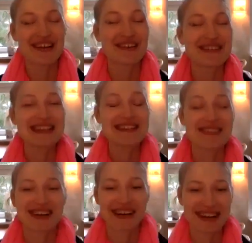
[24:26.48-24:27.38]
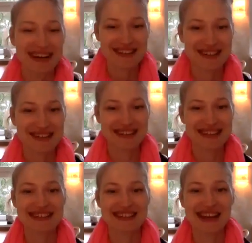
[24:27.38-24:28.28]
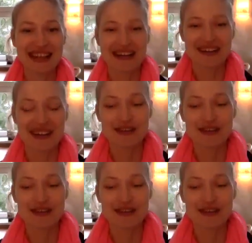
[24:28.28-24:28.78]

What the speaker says: And the only thing I ask you is